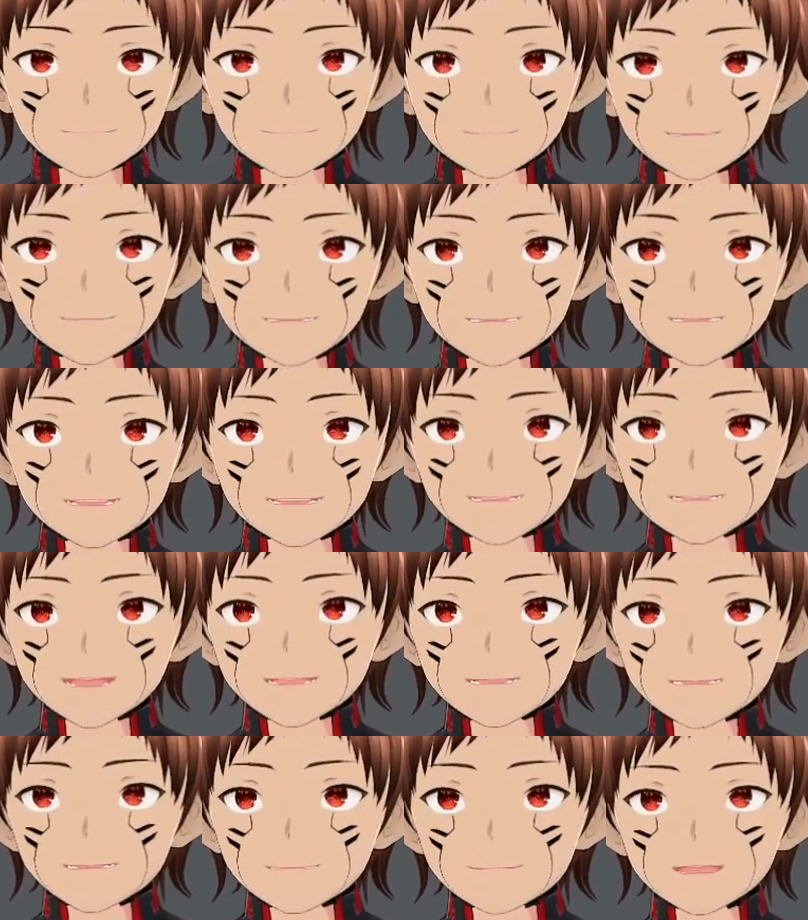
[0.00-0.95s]
And then
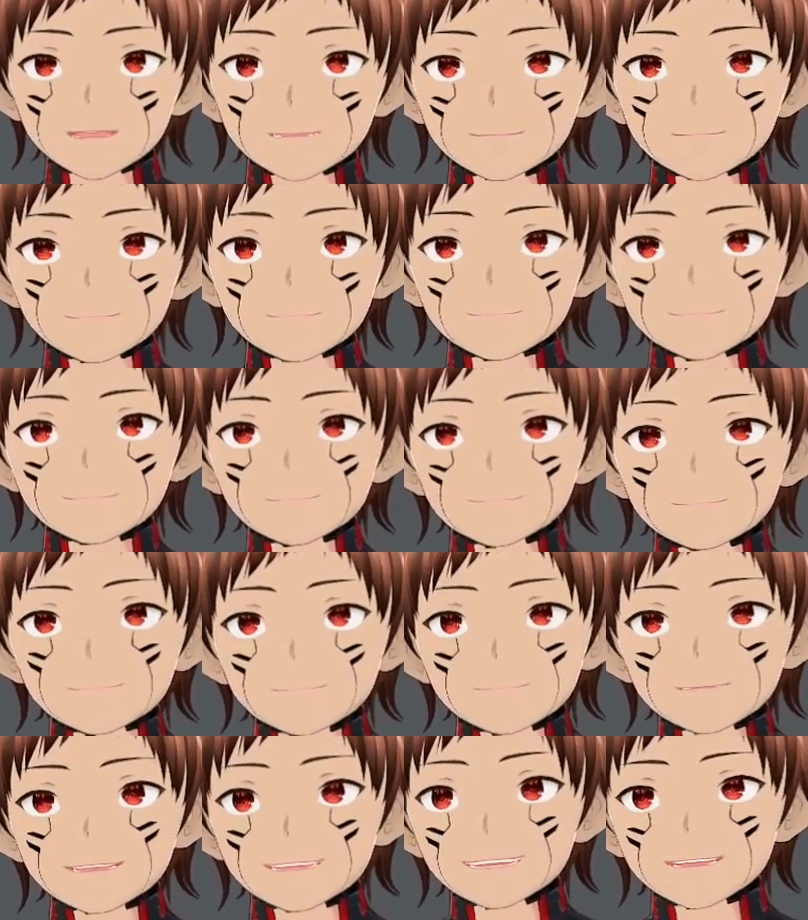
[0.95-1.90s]

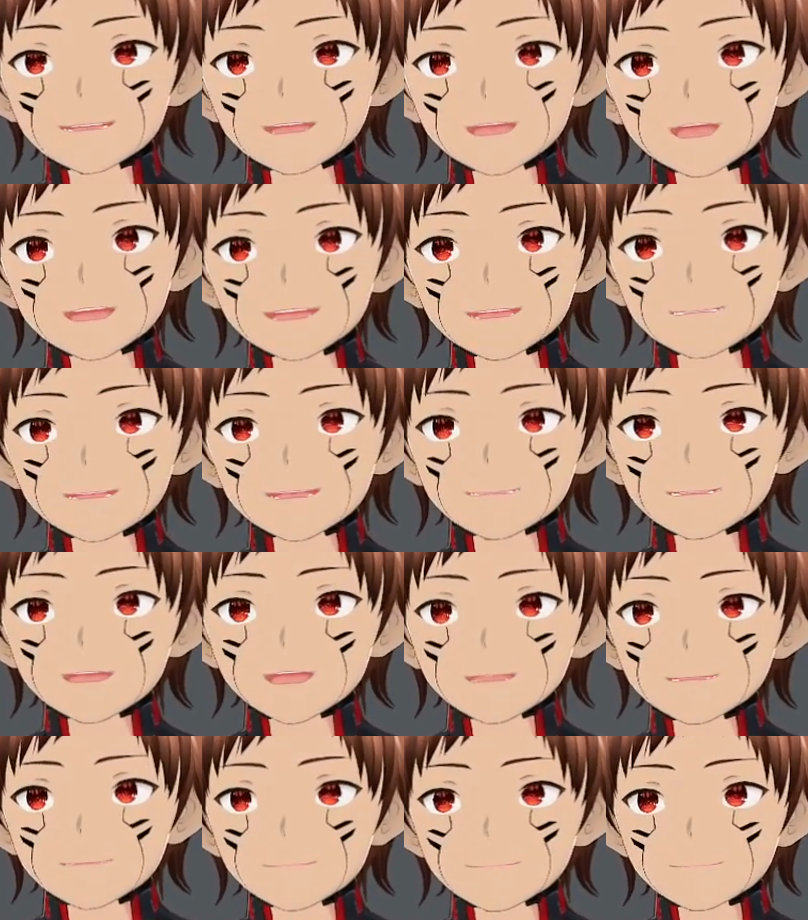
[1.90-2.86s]
the Veterans
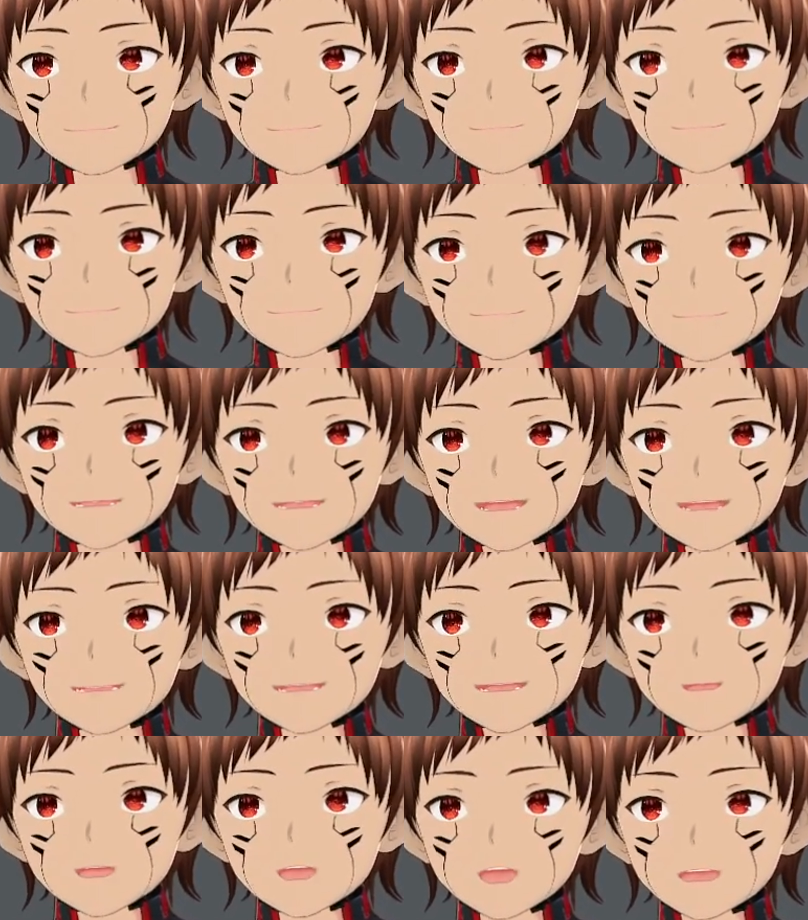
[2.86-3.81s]

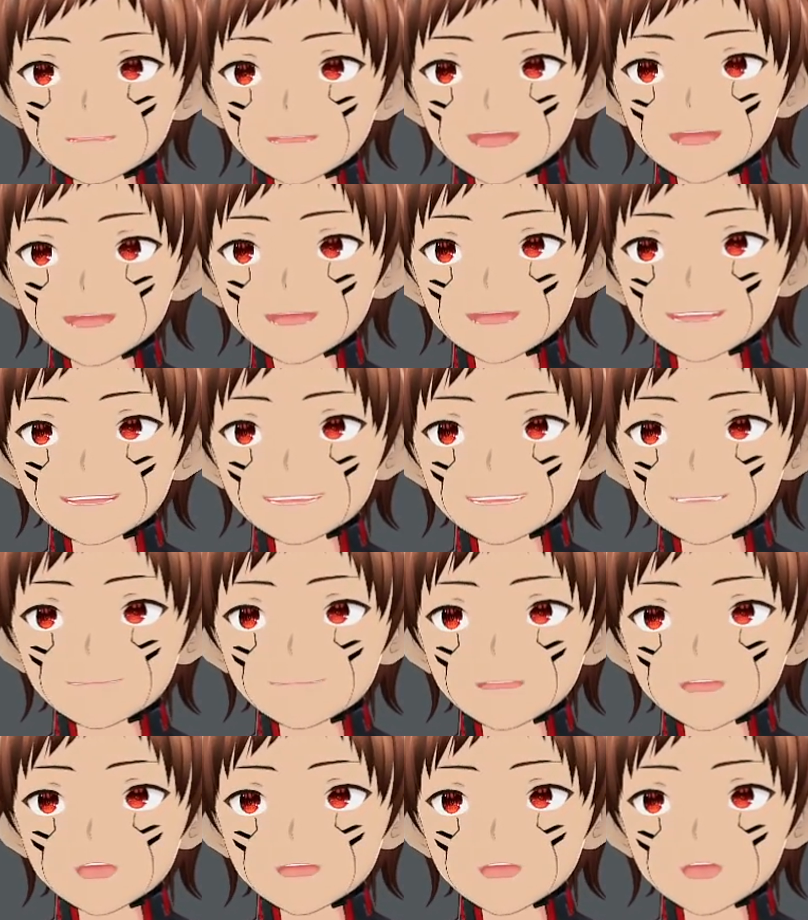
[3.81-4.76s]
Patriots. Okay,
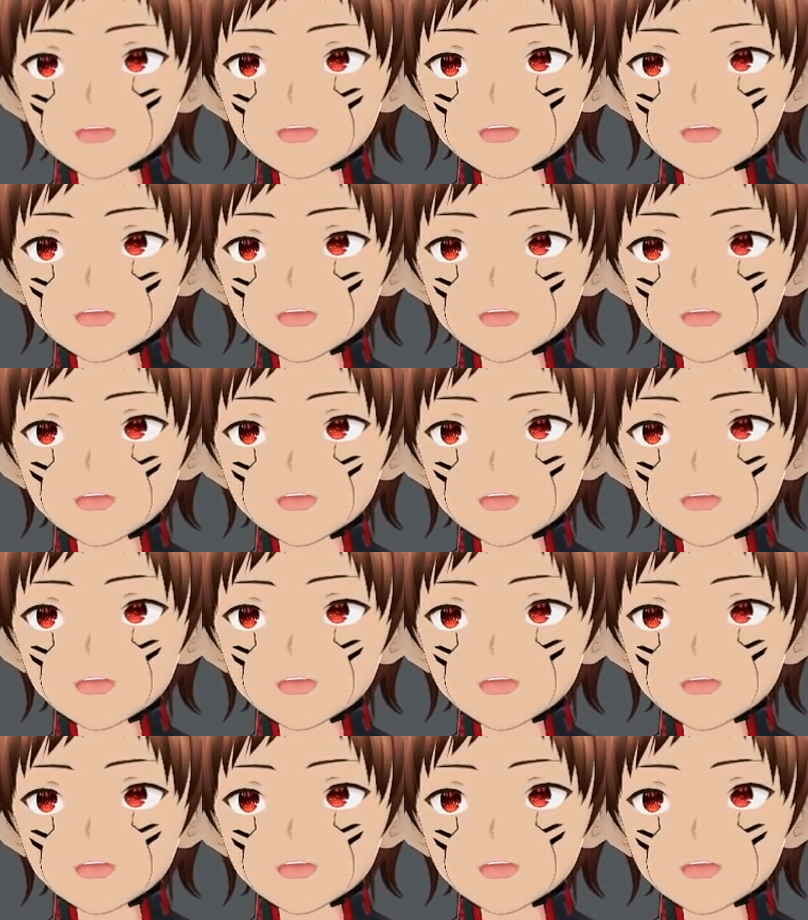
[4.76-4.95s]
so